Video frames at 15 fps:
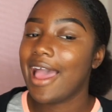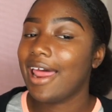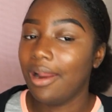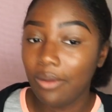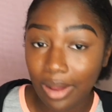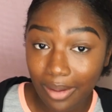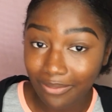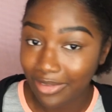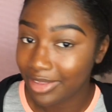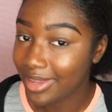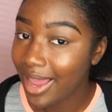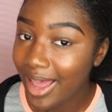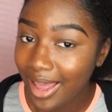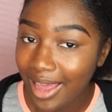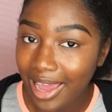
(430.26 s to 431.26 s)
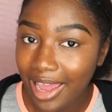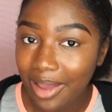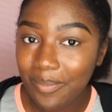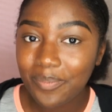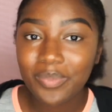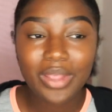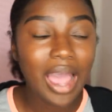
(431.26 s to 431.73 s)
I don't have the
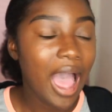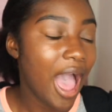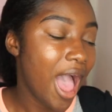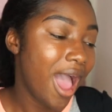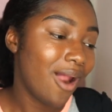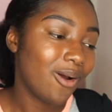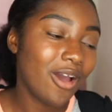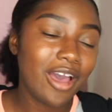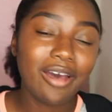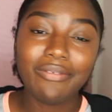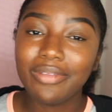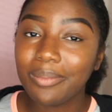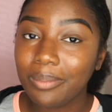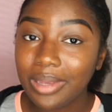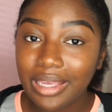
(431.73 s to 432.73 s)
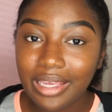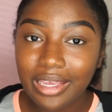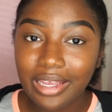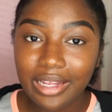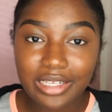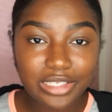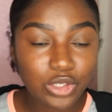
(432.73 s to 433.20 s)
time, I don't have the
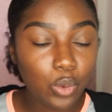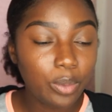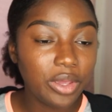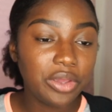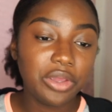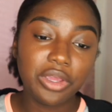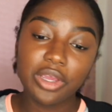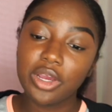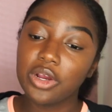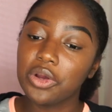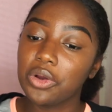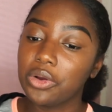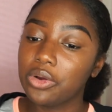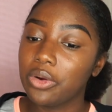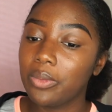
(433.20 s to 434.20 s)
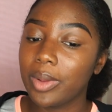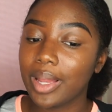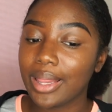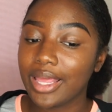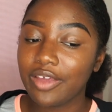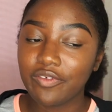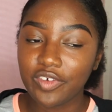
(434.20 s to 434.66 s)
means to be going
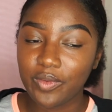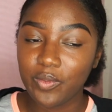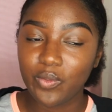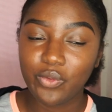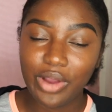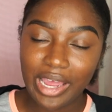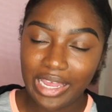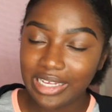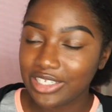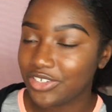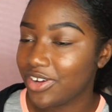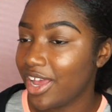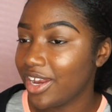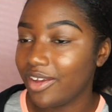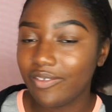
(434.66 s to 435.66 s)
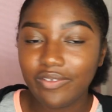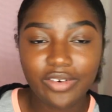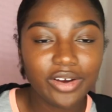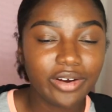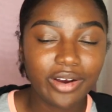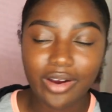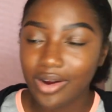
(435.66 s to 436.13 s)
left and right trying to
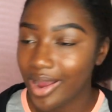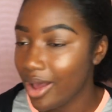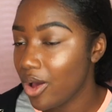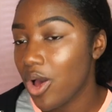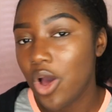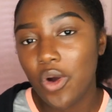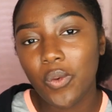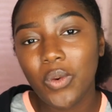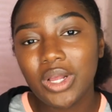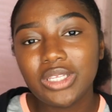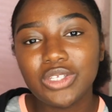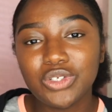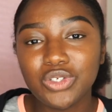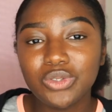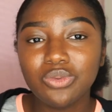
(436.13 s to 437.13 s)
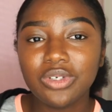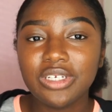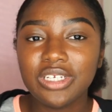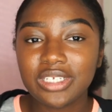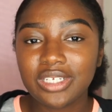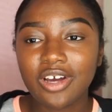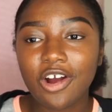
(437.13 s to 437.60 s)
figure out what to do with
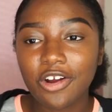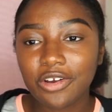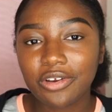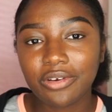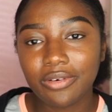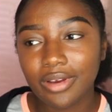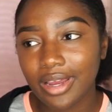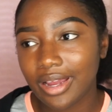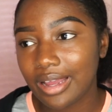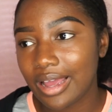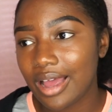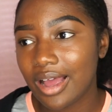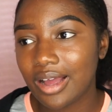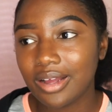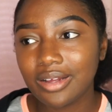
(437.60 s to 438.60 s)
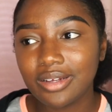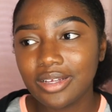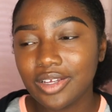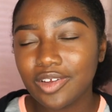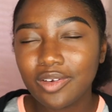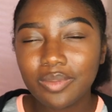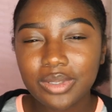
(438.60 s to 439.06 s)
this art degree I got.
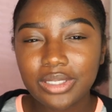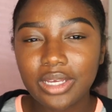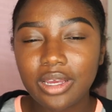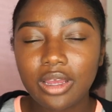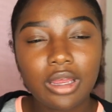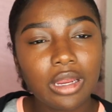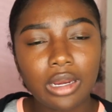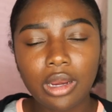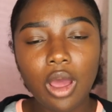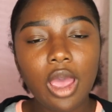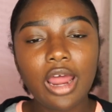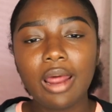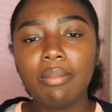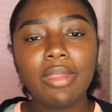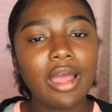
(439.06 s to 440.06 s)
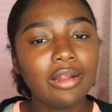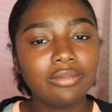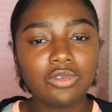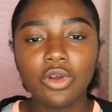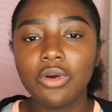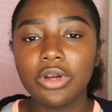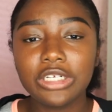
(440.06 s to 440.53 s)
You know what I'm saying? And, no, and I'm
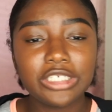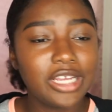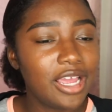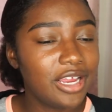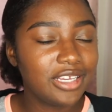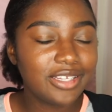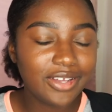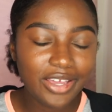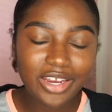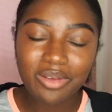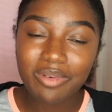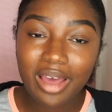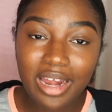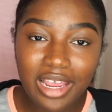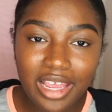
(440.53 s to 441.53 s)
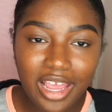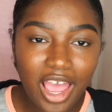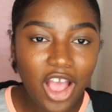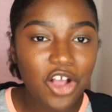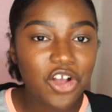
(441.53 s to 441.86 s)
not throwing shade to anybody